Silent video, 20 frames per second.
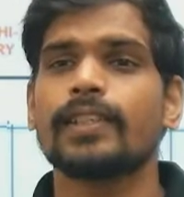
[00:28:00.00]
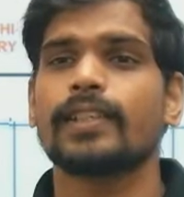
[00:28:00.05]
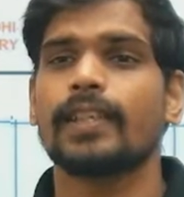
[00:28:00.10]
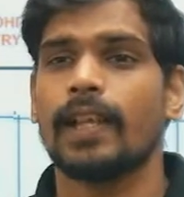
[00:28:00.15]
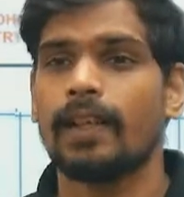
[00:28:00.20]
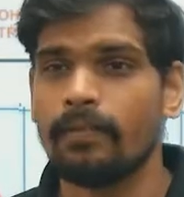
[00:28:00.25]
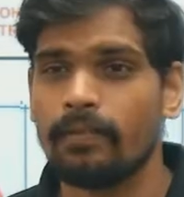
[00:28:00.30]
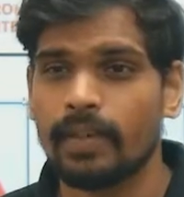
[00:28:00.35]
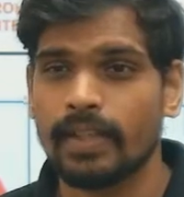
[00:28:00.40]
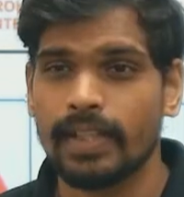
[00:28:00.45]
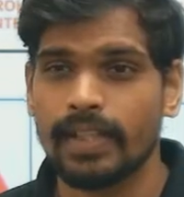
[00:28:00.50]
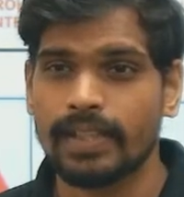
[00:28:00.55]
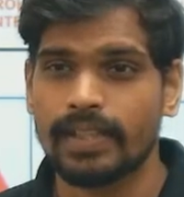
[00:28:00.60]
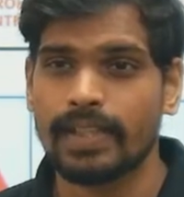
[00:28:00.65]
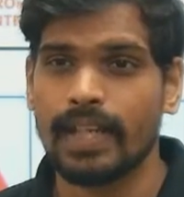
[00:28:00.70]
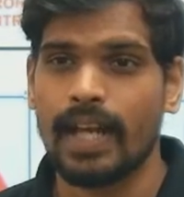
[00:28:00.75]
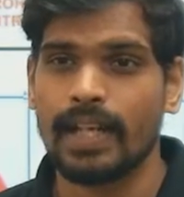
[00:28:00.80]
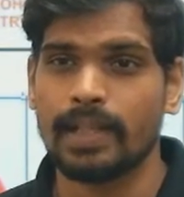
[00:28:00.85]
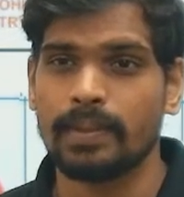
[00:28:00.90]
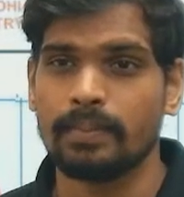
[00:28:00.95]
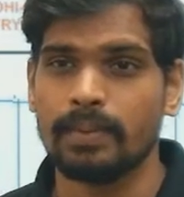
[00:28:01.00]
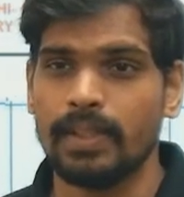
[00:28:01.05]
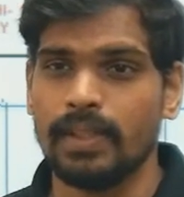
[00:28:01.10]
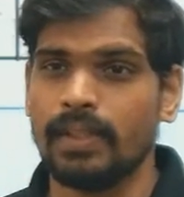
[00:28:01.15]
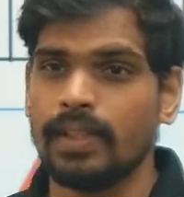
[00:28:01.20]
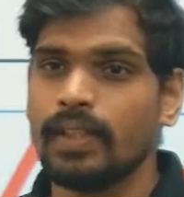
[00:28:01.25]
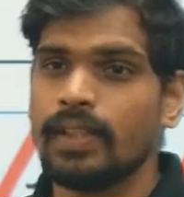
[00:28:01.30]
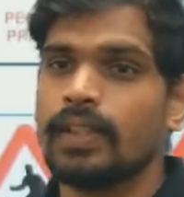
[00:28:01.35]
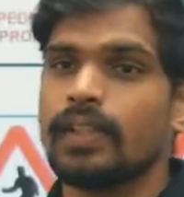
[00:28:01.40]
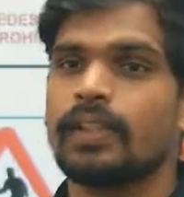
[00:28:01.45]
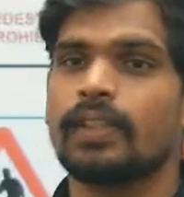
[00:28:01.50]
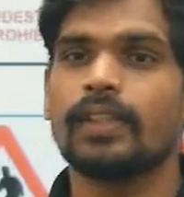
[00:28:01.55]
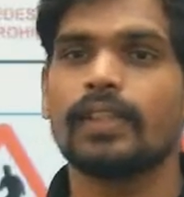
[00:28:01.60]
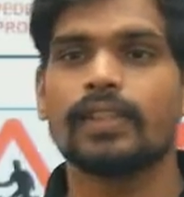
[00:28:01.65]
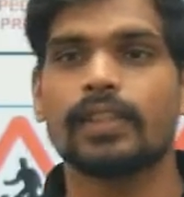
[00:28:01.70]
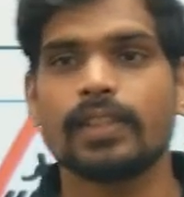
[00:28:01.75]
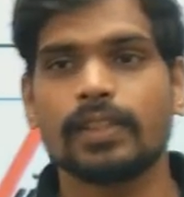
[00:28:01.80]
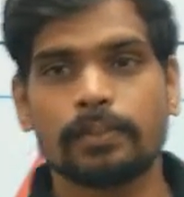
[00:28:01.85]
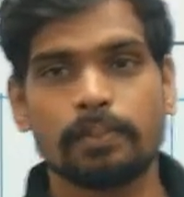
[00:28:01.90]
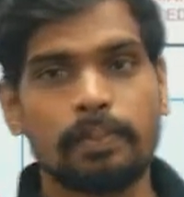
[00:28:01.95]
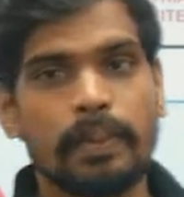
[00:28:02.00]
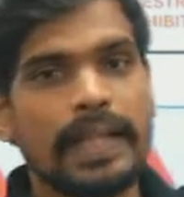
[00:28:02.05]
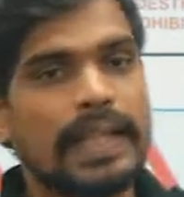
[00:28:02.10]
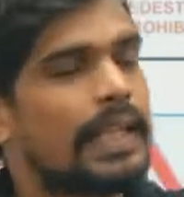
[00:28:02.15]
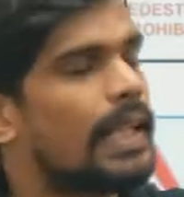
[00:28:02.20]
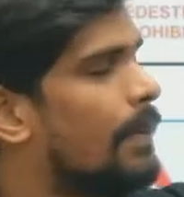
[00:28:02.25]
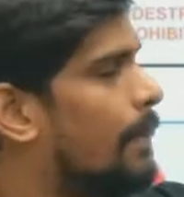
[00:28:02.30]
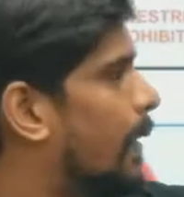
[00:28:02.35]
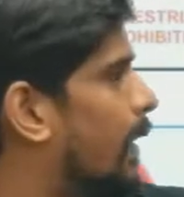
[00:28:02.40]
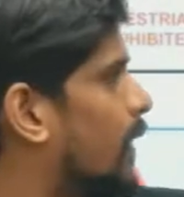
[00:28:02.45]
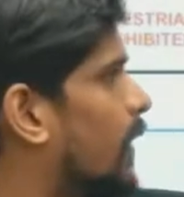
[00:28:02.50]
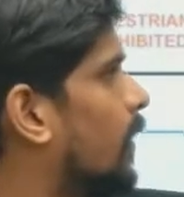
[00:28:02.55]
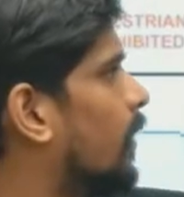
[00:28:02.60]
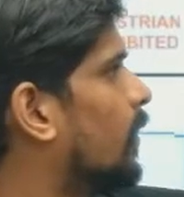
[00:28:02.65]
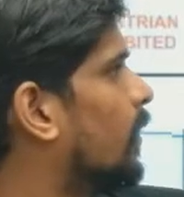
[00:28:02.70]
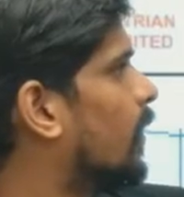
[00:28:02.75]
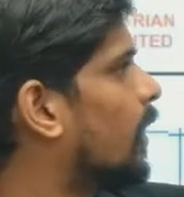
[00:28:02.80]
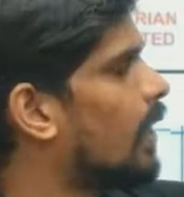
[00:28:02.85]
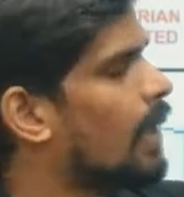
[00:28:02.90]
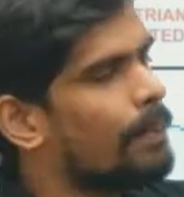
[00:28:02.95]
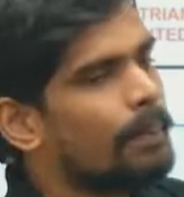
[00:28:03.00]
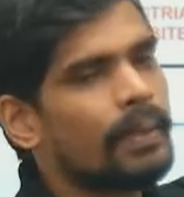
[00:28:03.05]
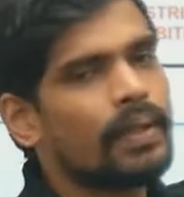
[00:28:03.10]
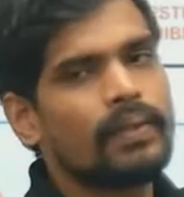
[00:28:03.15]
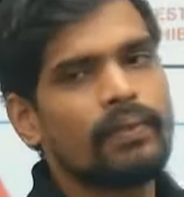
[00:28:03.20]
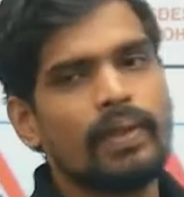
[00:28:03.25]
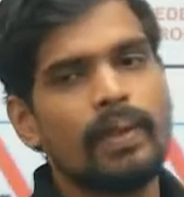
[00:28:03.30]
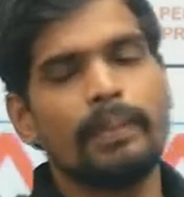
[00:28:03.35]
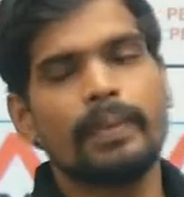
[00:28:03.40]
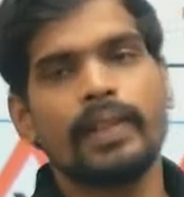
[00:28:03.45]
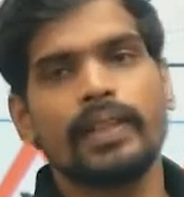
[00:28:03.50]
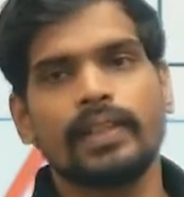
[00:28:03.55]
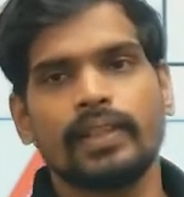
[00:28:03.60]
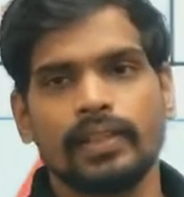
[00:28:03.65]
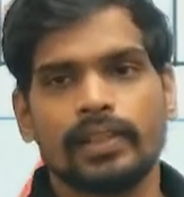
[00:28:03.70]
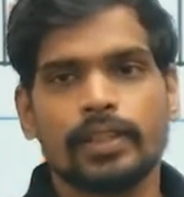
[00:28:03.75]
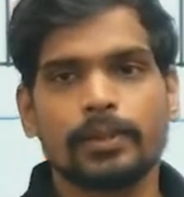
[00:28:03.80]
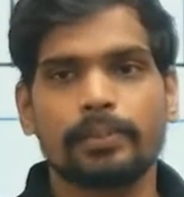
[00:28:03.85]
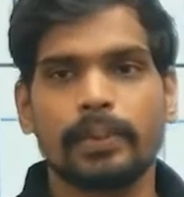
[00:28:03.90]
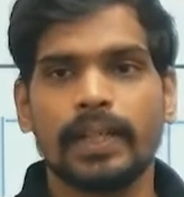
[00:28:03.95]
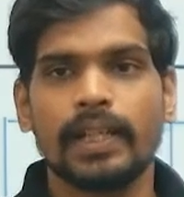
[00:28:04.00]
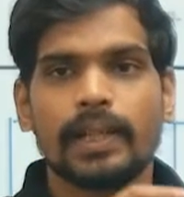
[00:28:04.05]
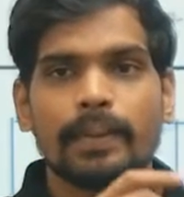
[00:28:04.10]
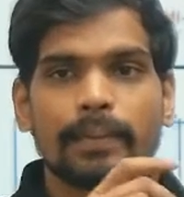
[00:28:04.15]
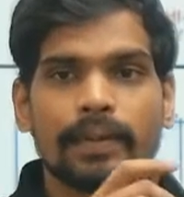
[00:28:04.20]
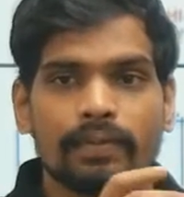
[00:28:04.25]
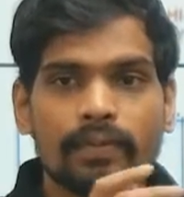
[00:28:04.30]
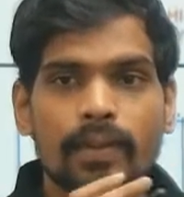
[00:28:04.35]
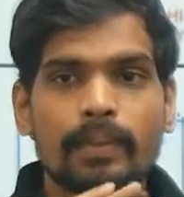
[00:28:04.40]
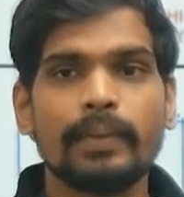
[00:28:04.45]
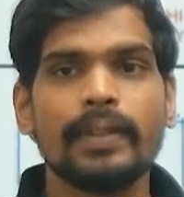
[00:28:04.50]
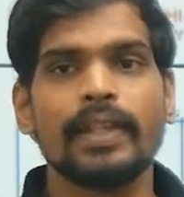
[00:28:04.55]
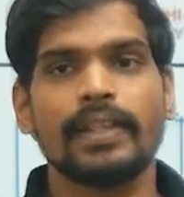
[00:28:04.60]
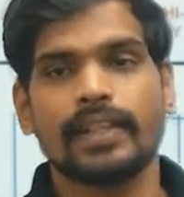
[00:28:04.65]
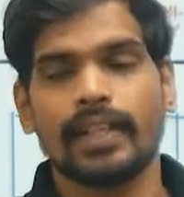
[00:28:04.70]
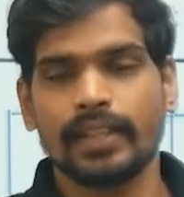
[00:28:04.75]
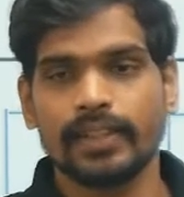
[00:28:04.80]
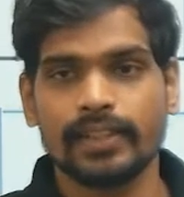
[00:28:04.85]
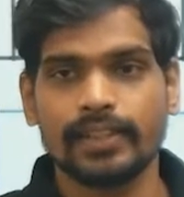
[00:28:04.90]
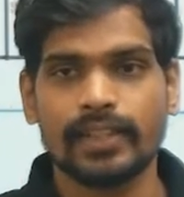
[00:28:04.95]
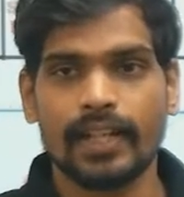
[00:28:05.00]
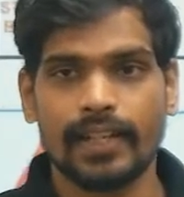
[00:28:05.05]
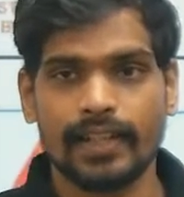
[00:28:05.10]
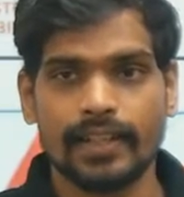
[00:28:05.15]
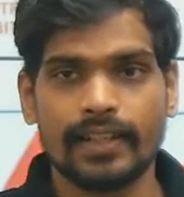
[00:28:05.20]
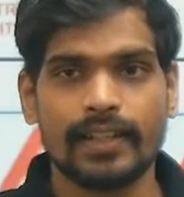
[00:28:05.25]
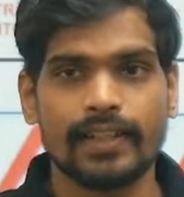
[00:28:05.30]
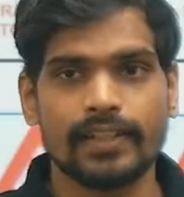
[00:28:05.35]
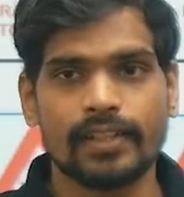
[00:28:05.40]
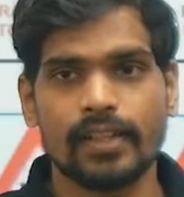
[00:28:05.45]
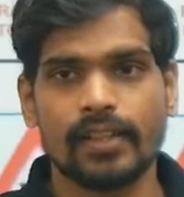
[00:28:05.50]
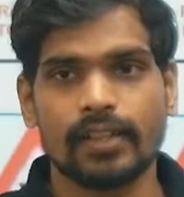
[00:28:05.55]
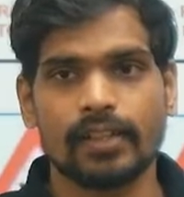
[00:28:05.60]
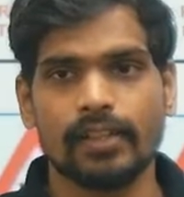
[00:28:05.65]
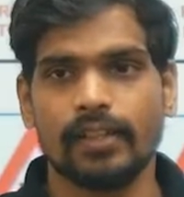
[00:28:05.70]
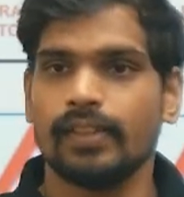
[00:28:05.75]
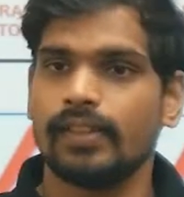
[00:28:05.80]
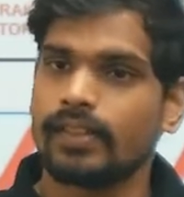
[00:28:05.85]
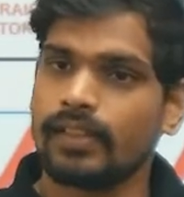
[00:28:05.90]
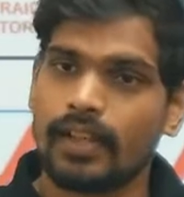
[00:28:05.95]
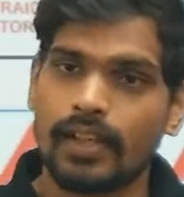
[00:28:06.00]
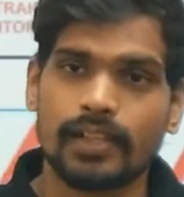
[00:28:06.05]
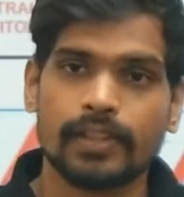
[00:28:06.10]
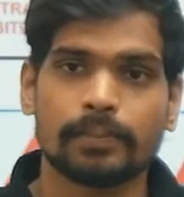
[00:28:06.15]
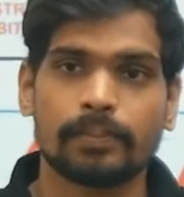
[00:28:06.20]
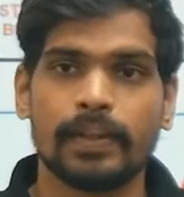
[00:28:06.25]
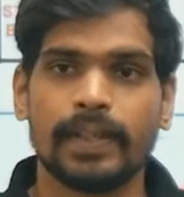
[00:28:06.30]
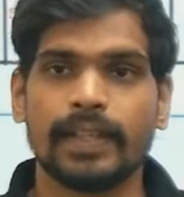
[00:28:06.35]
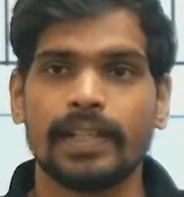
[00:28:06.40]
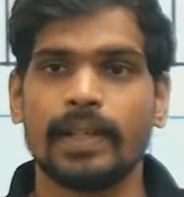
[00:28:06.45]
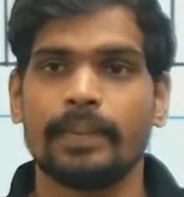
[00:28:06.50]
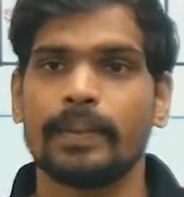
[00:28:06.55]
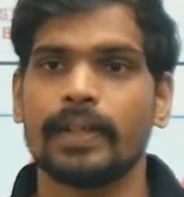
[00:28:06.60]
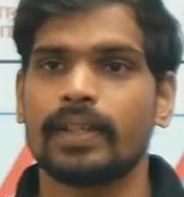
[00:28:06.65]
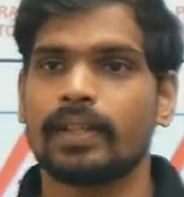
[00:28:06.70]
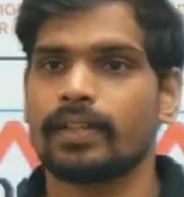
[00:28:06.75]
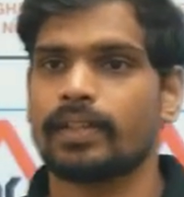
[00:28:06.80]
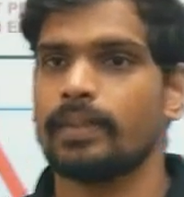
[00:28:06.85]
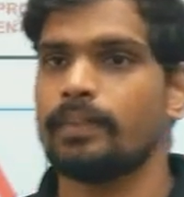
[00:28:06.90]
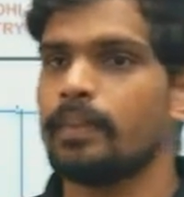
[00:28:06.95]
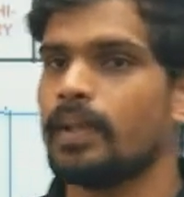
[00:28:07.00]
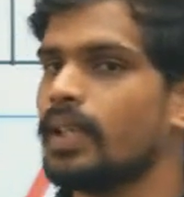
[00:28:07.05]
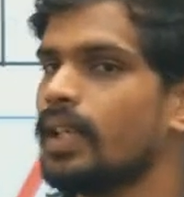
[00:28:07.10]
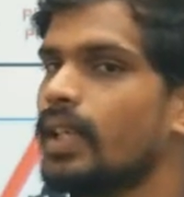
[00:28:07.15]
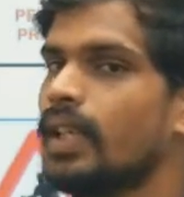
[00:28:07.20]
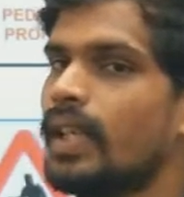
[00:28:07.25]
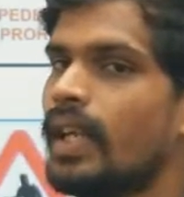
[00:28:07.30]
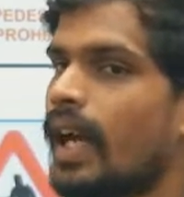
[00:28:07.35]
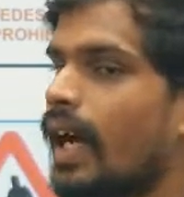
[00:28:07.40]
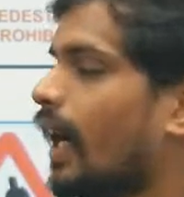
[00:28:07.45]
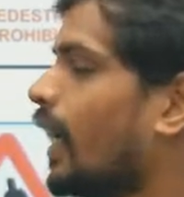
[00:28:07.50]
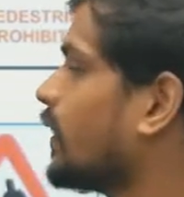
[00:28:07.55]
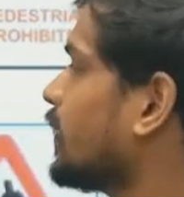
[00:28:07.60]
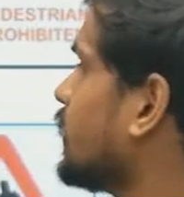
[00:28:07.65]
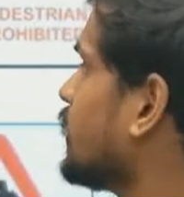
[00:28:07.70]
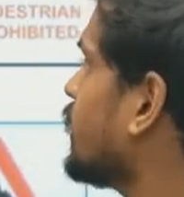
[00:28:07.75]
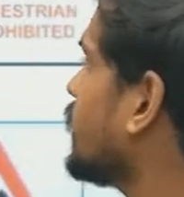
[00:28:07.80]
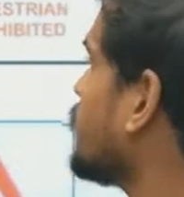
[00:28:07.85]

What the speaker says: are self-understandable. This is speed limit. The number will be written, the speed limit will be written inside a red circle. That is speed limit symbol. Other